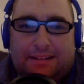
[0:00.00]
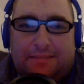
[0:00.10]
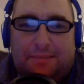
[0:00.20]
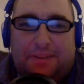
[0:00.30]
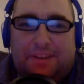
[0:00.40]

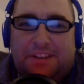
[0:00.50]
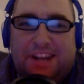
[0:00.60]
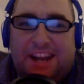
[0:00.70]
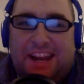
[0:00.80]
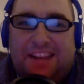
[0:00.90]
But the
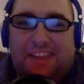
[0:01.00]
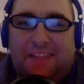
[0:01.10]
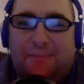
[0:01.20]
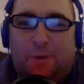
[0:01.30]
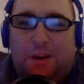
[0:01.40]
Giants,
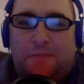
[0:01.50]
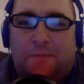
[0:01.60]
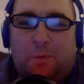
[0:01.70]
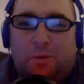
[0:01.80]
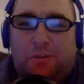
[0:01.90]
they've won
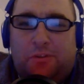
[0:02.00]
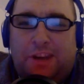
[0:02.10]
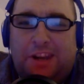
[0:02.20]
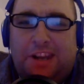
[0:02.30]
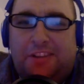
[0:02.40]
4 straight
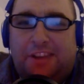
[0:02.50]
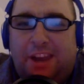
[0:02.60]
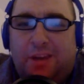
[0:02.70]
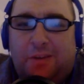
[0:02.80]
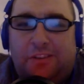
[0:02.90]
against
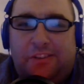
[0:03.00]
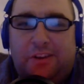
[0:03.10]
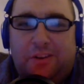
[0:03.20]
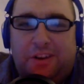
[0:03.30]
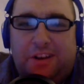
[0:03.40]

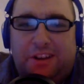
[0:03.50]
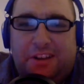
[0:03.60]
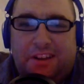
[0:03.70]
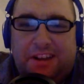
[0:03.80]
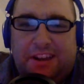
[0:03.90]
Arizona,
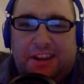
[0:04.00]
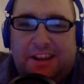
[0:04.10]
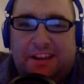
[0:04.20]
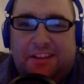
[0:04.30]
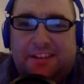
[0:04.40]

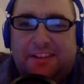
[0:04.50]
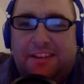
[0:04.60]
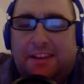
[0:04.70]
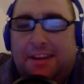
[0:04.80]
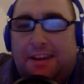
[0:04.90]
and
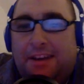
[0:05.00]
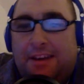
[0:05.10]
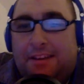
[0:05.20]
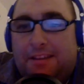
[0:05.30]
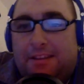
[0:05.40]

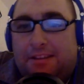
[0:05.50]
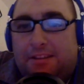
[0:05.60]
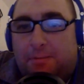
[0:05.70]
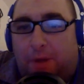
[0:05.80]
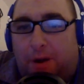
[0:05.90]

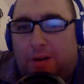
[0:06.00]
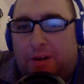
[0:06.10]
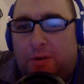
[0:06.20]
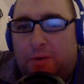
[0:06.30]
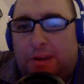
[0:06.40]

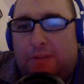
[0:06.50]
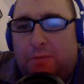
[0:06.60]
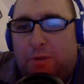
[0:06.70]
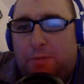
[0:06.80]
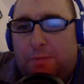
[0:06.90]
tomorrow it
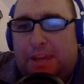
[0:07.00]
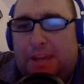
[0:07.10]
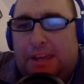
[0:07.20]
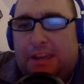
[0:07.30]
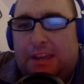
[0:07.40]
will
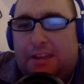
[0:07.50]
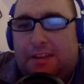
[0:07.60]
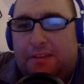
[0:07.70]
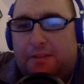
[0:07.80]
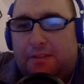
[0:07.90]
be,
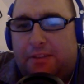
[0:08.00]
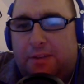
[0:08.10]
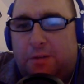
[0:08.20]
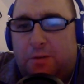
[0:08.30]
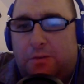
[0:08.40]
let's see
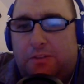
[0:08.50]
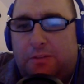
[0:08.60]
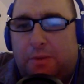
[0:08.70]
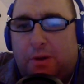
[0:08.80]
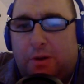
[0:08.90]
who's
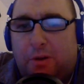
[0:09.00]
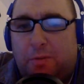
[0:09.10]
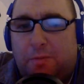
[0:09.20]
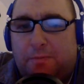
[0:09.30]
tomorrow.